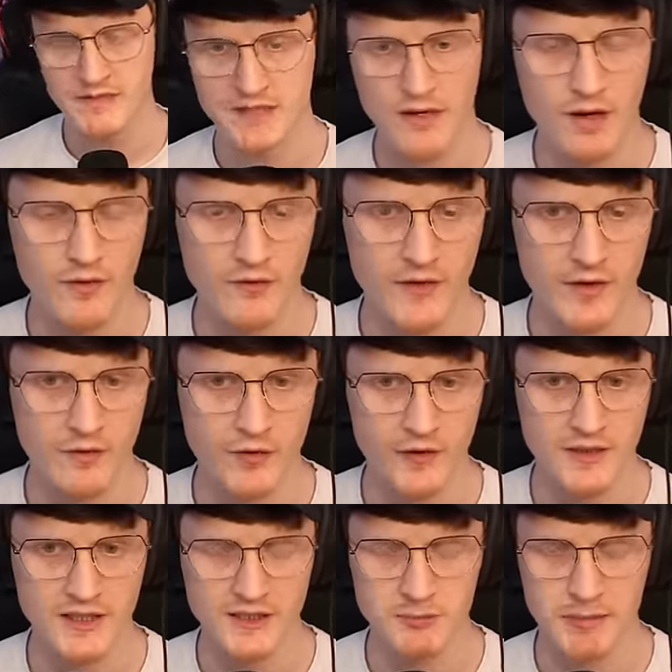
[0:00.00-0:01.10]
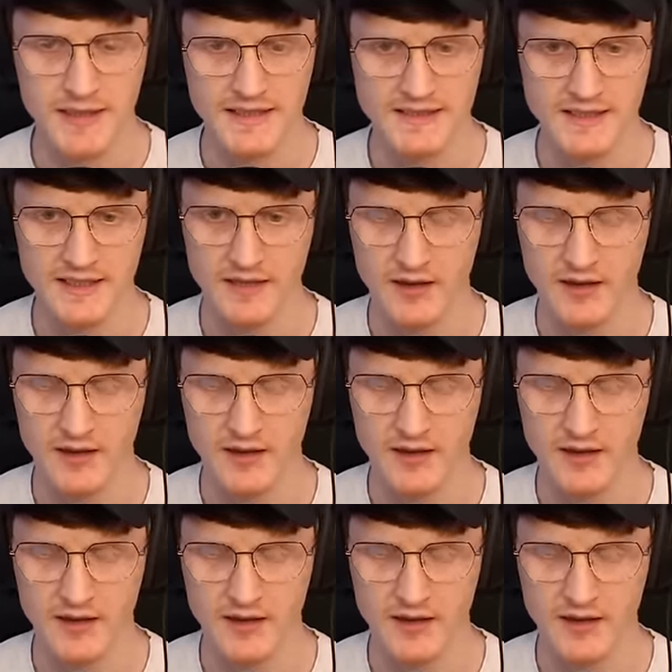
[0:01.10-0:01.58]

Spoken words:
See, I like found footage based in,